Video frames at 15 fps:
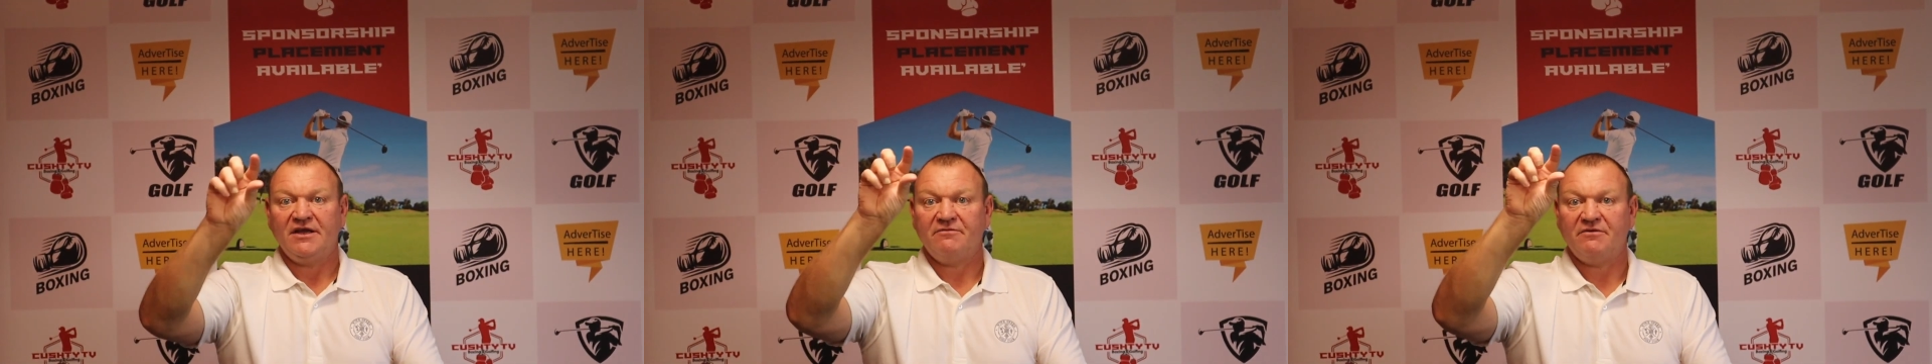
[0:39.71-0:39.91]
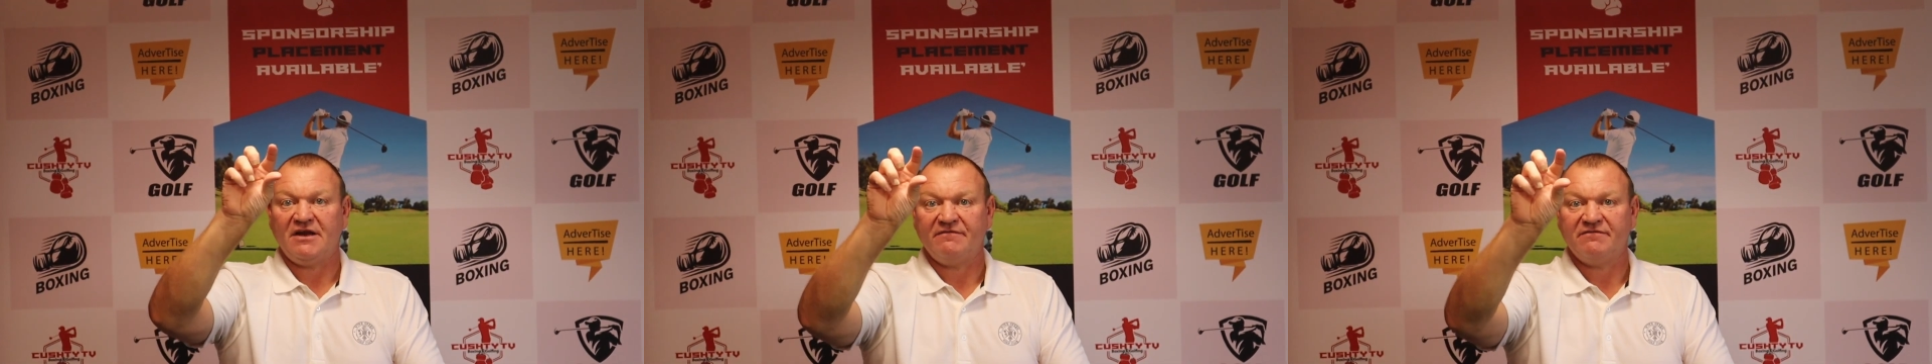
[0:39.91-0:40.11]
he
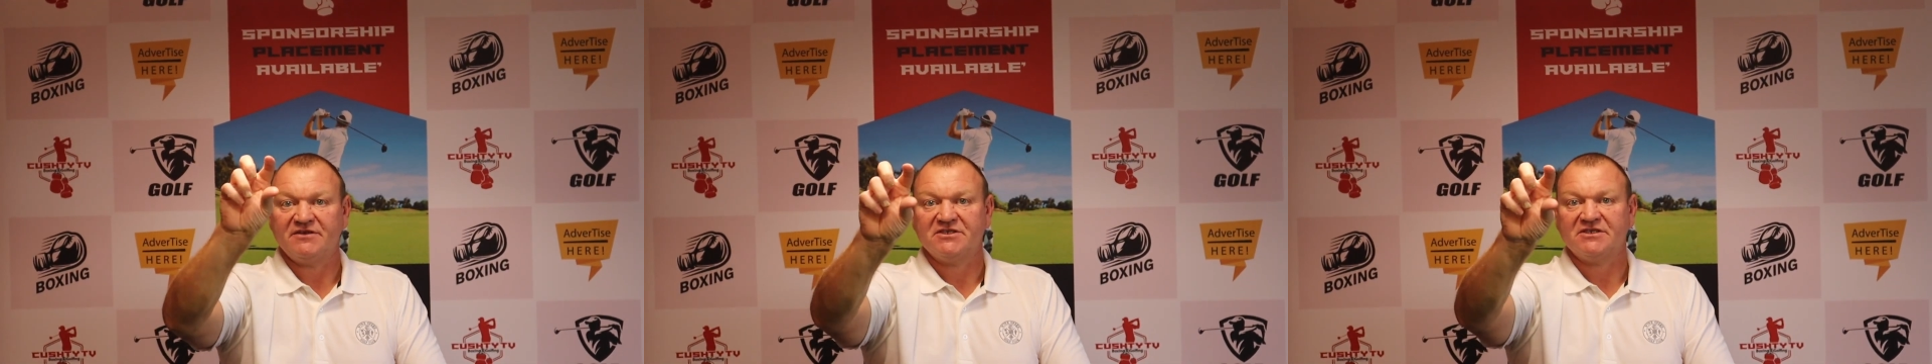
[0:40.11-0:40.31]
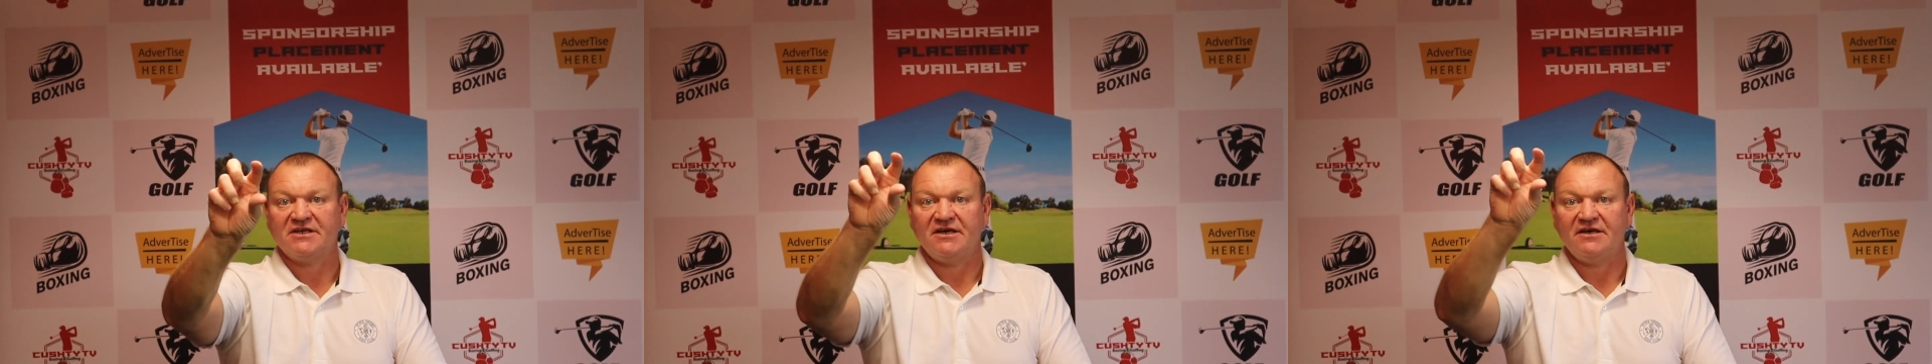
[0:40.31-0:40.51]
would have the
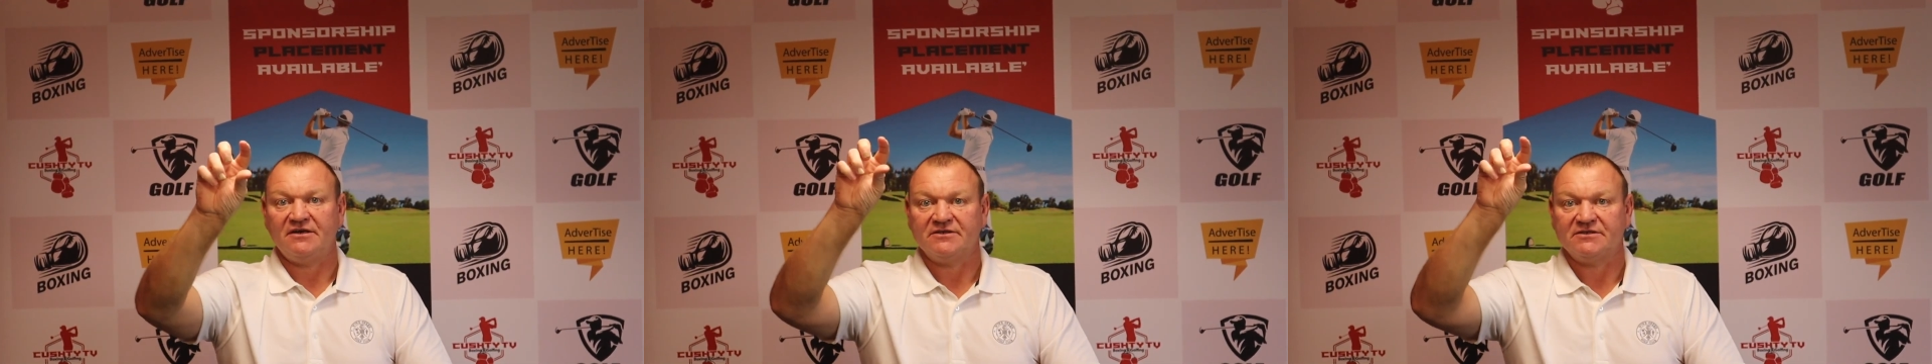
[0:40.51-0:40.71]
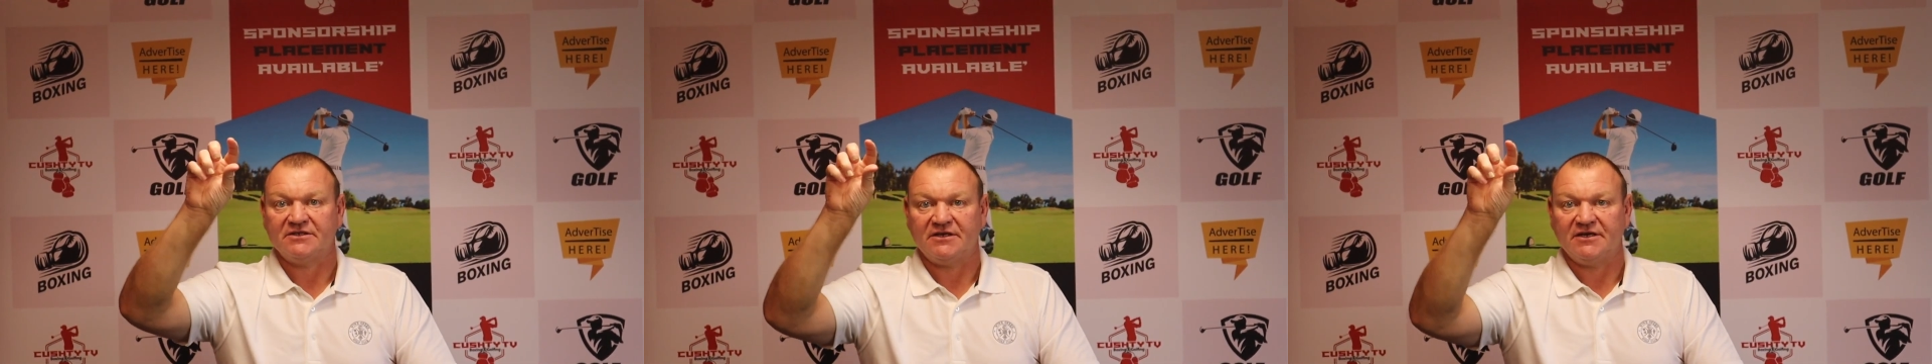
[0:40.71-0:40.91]

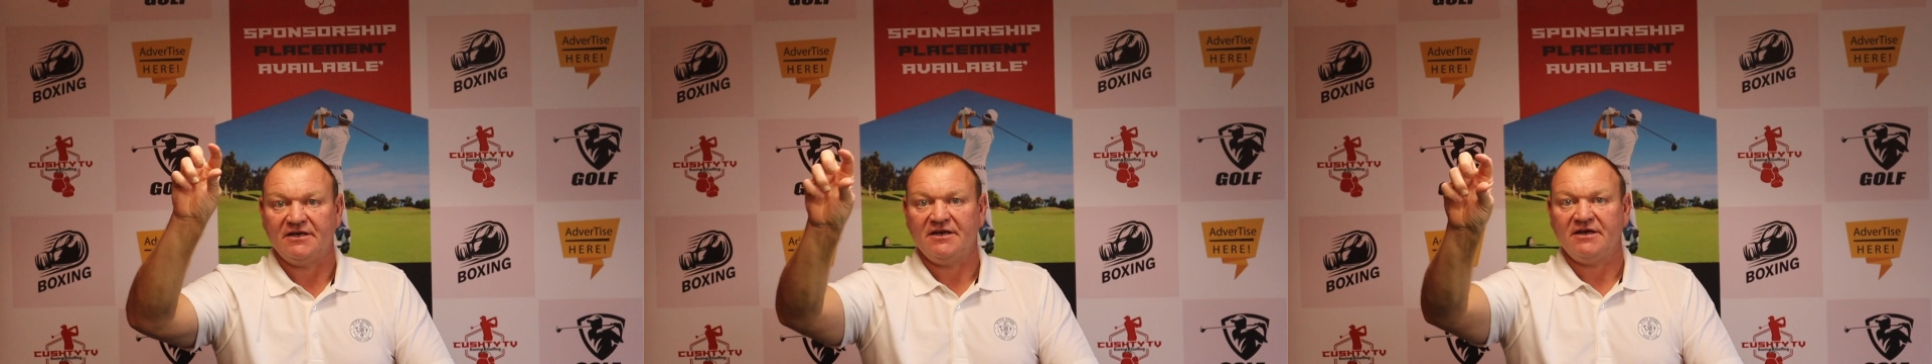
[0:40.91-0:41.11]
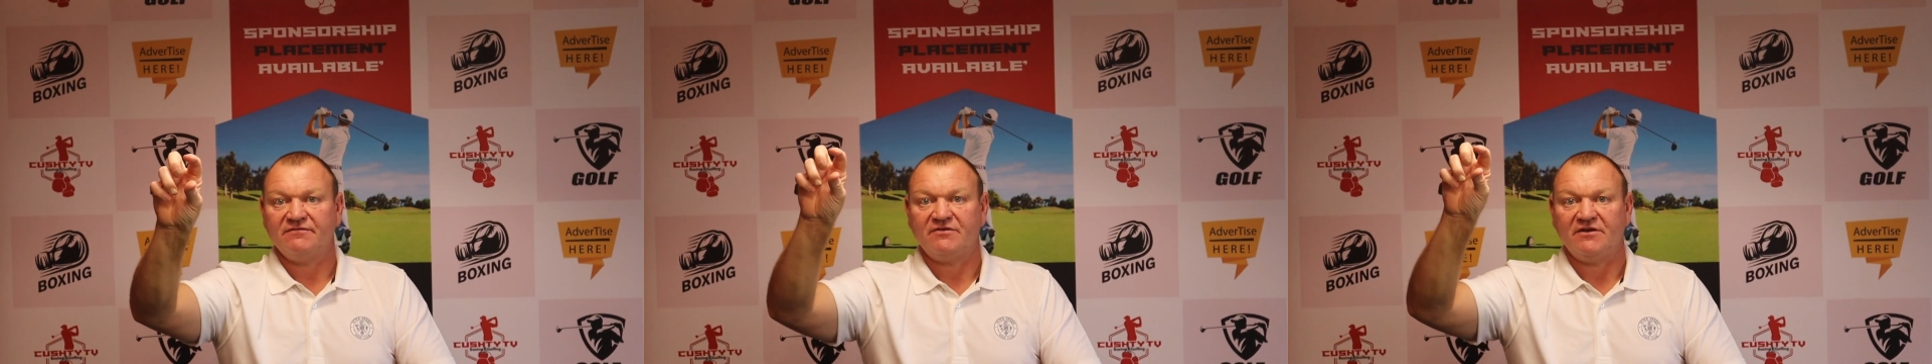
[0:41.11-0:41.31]
stars that he
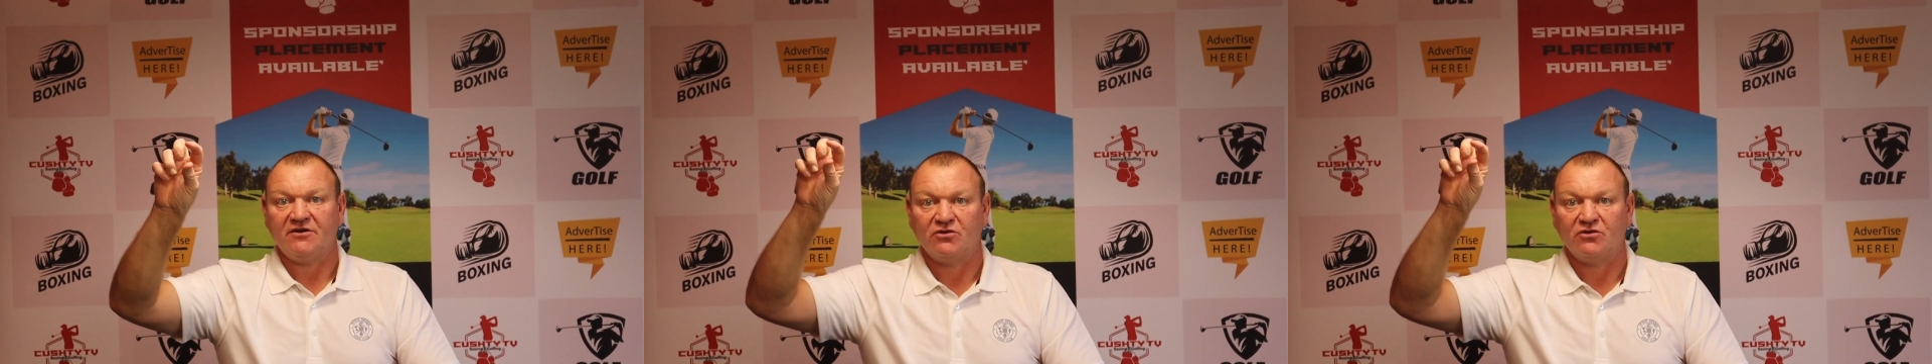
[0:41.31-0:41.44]
loved and